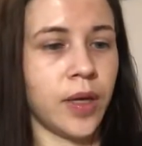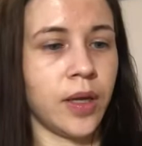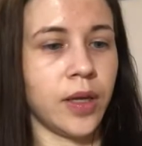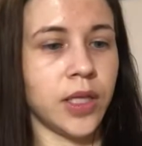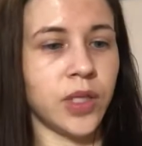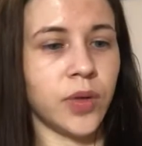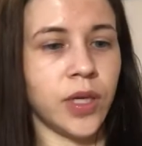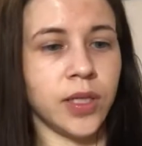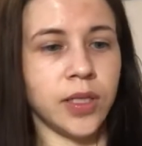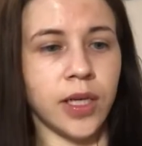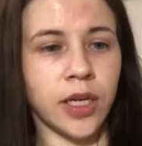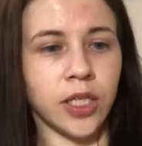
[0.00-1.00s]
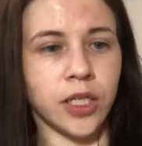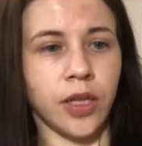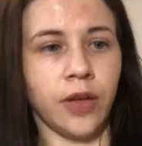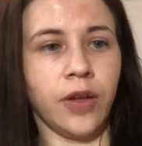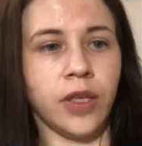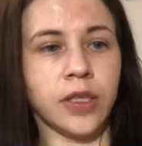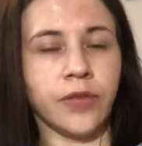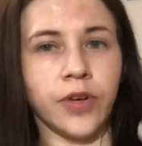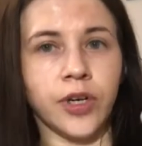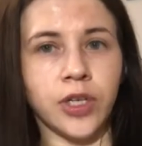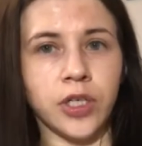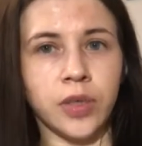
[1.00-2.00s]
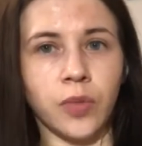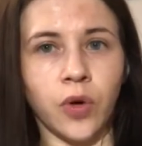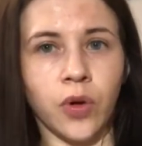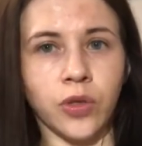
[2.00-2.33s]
this one is actually, it's very small,